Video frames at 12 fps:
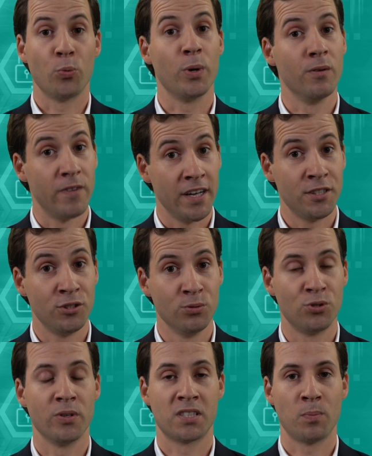We invite you
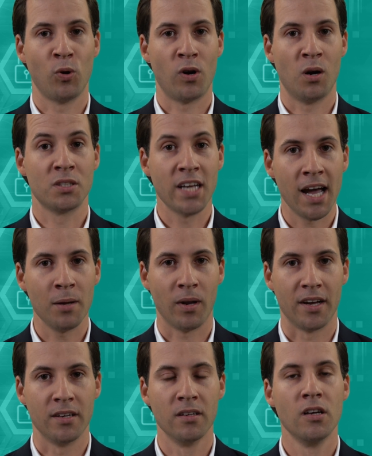to explore our
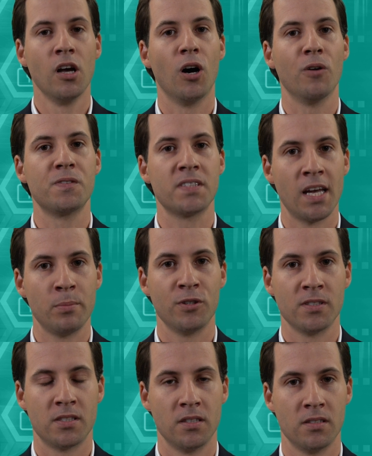timeline of cyber
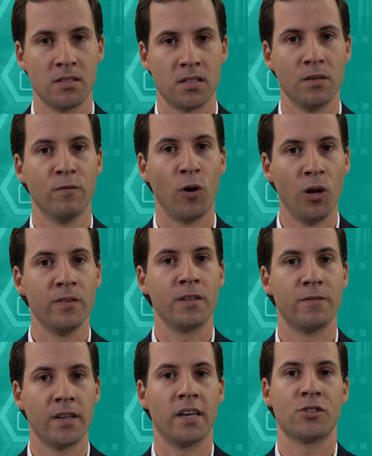incidents involving
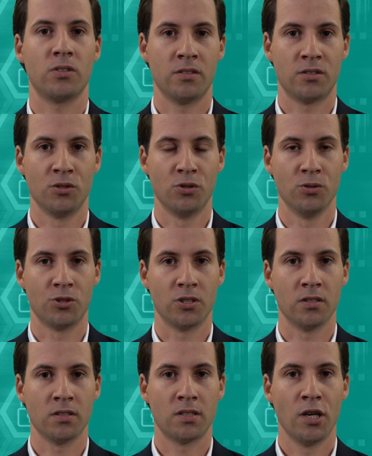financial
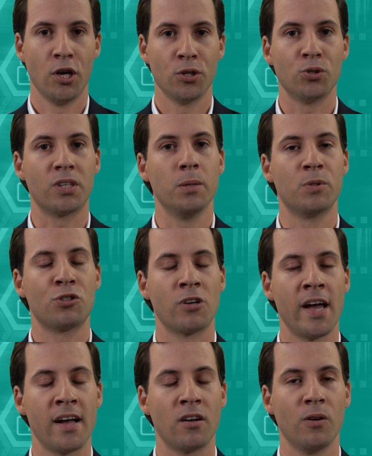institutions to keep
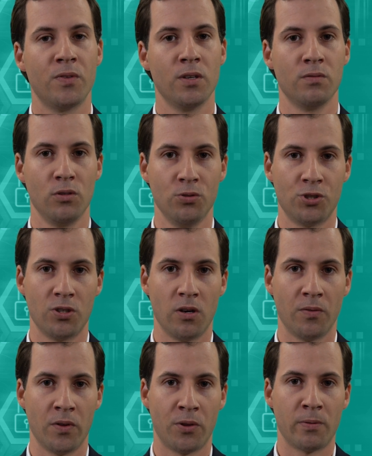track of the evolution
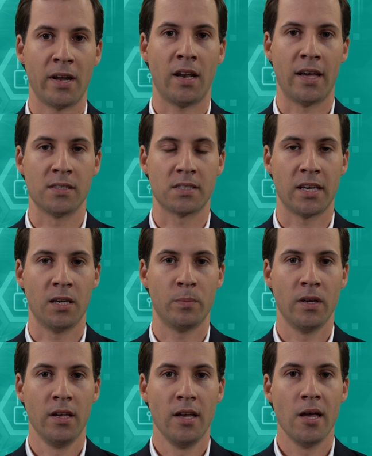of the threat landscape
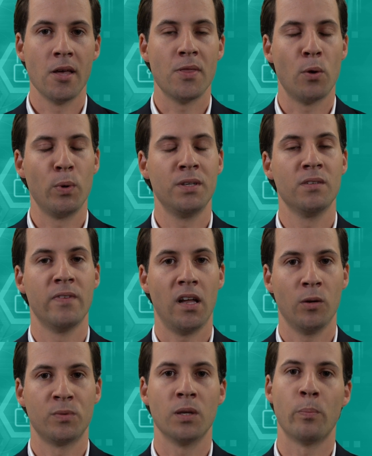that we
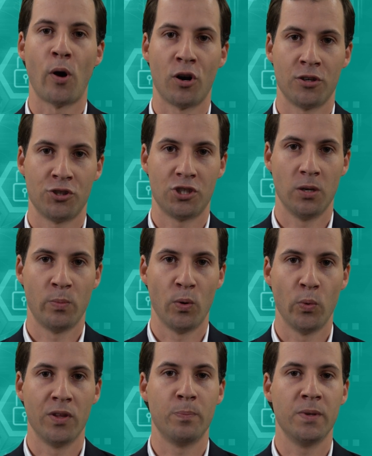developed in partnership
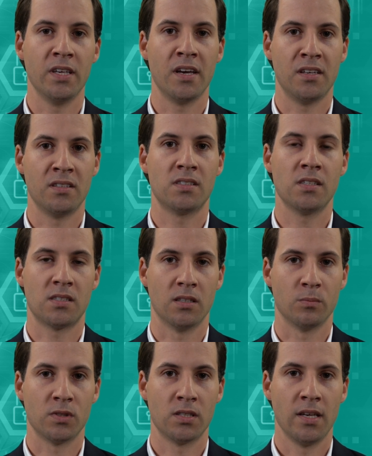with BAE
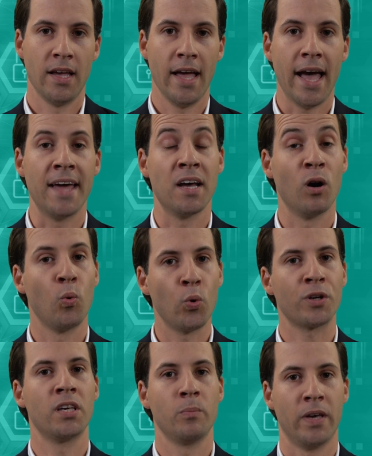Systems, and our
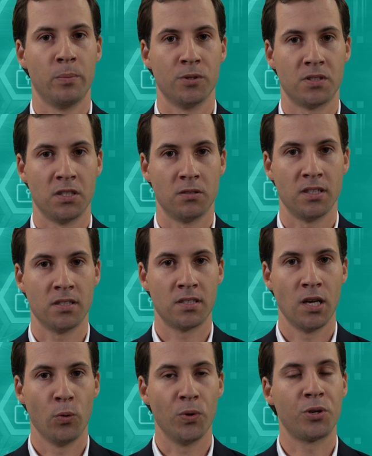working paper
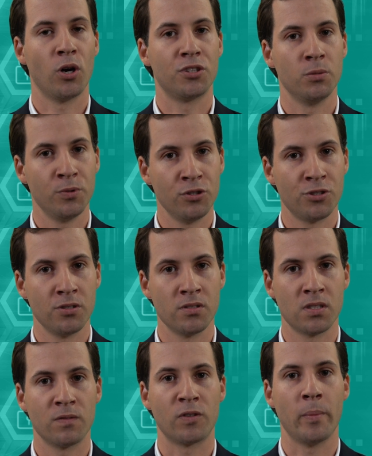series with
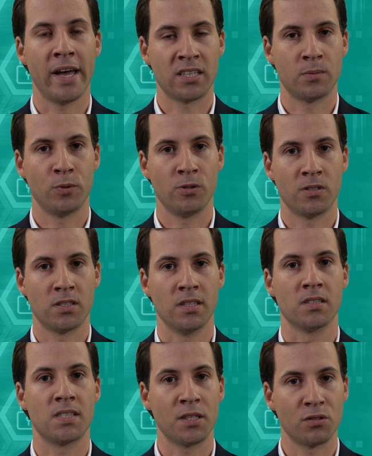contributions from experts in
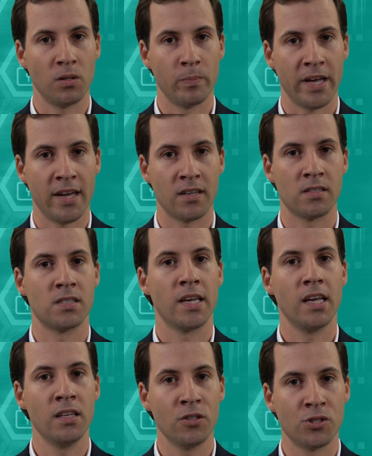central banks,
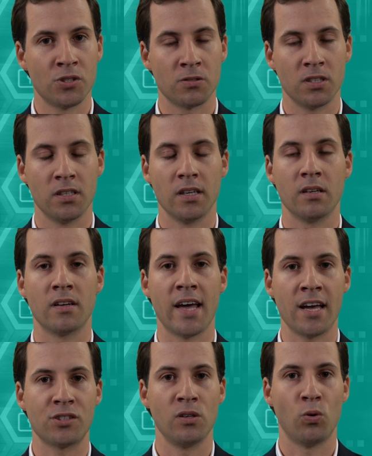industry,
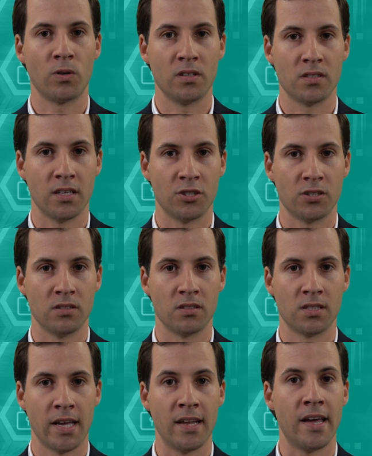international
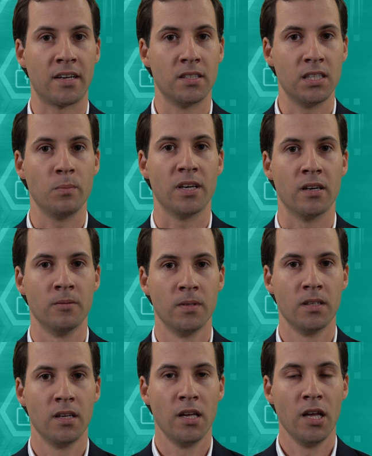organizations, and academia.
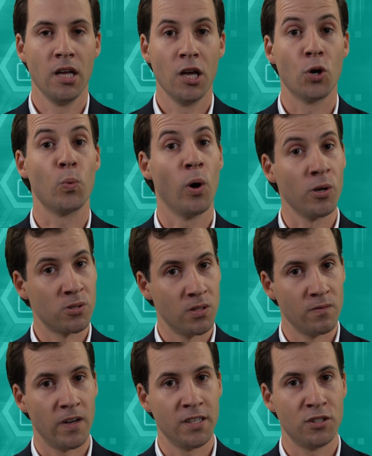We also
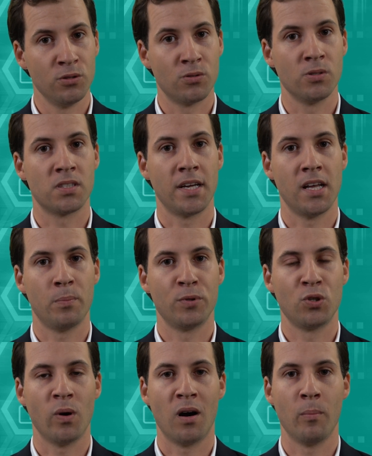invite you to sign up
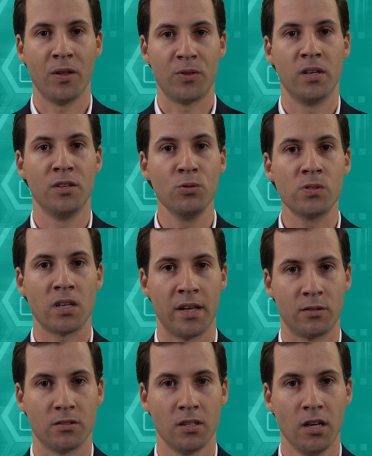to our monthly
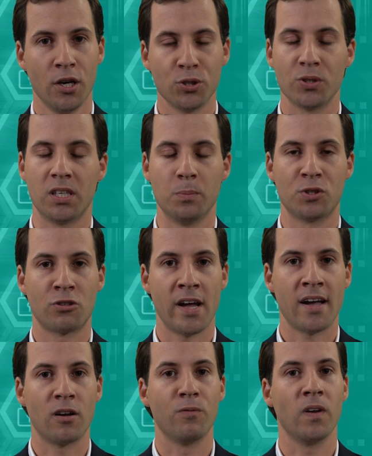newsletter to keep
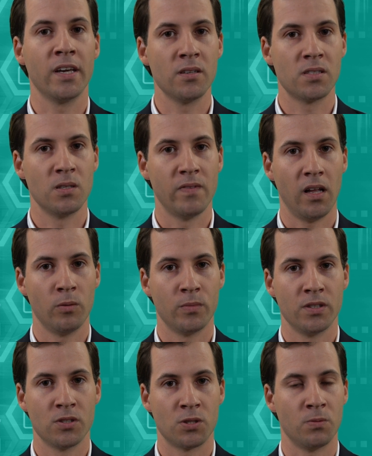track of latest
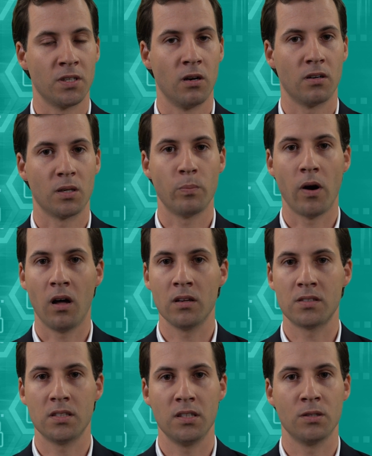developments regarding
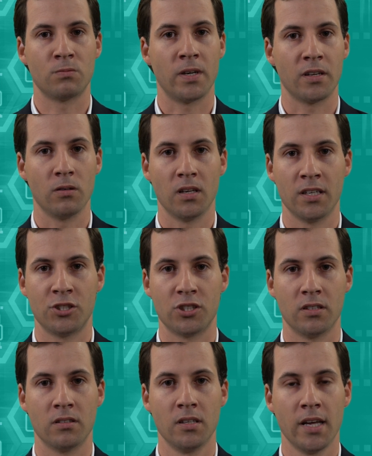policy,
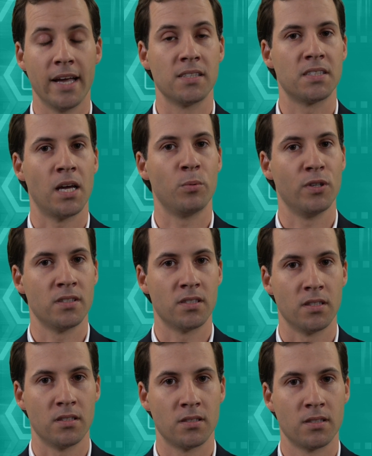regulation, and cyber
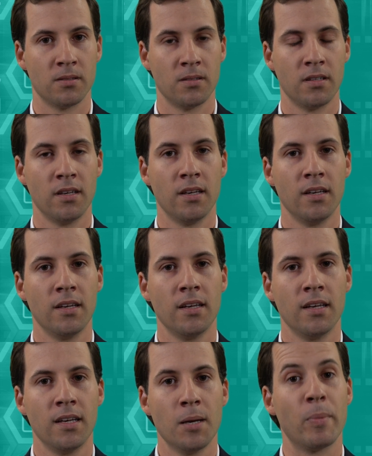incidents.
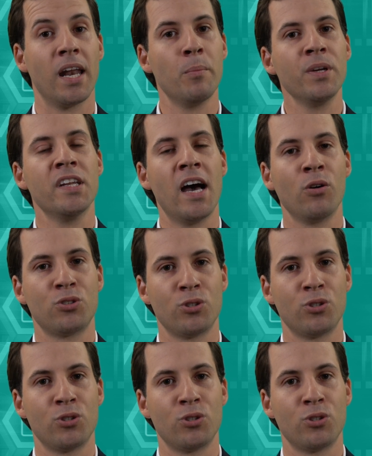But let me now